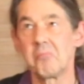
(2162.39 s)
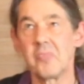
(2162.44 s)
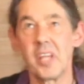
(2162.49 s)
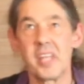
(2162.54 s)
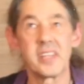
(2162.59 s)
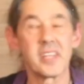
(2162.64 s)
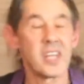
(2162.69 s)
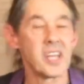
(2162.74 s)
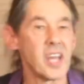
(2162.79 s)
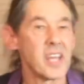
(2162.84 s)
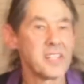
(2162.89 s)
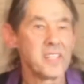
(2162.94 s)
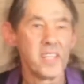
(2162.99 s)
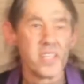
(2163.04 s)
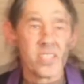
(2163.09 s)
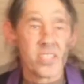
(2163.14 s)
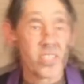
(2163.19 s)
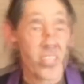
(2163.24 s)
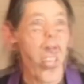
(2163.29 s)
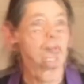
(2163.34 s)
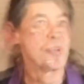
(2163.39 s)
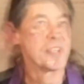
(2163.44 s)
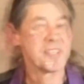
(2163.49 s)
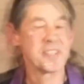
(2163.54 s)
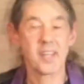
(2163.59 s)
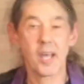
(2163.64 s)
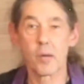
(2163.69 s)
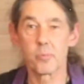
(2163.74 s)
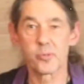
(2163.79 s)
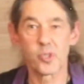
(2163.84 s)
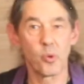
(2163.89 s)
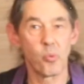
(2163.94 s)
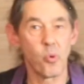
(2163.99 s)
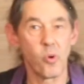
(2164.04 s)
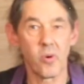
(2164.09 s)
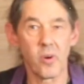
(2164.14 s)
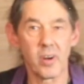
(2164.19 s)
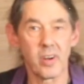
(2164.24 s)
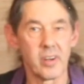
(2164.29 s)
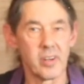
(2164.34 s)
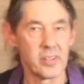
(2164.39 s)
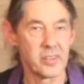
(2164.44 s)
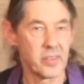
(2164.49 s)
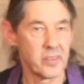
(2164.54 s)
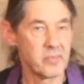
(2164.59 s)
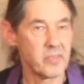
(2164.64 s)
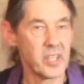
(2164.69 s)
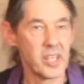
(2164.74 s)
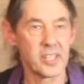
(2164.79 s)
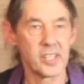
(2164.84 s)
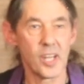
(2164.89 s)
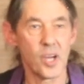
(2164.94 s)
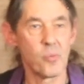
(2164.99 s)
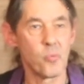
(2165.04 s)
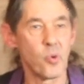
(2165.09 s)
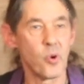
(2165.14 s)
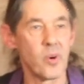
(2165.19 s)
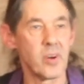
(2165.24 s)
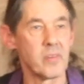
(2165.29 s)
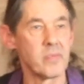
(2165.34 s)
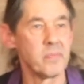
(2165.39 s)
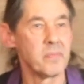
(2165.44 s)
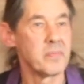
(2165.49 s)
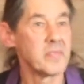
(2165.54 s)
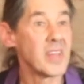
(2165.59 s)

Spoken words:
In the 1970s, we stopped a war, Vietnam War.